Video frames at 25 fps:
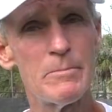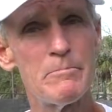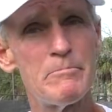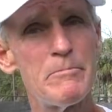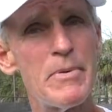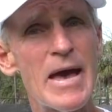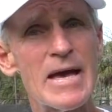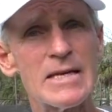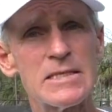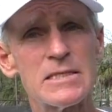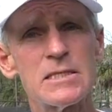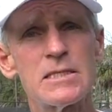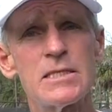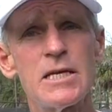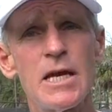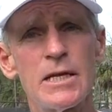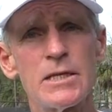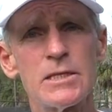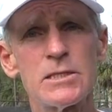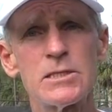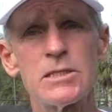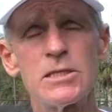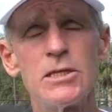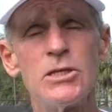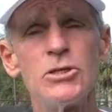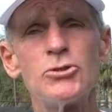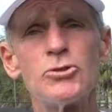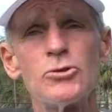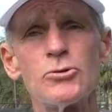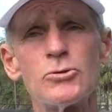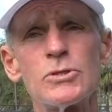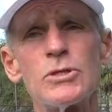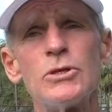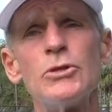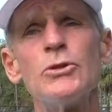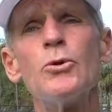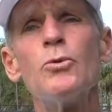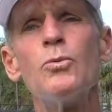best tennis
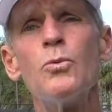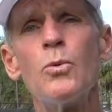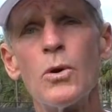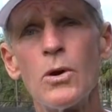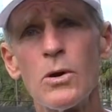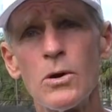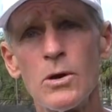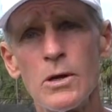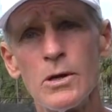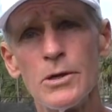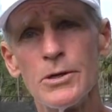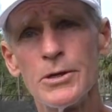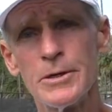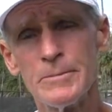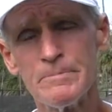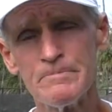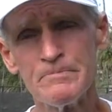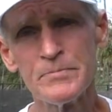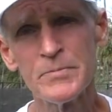teachers in the world.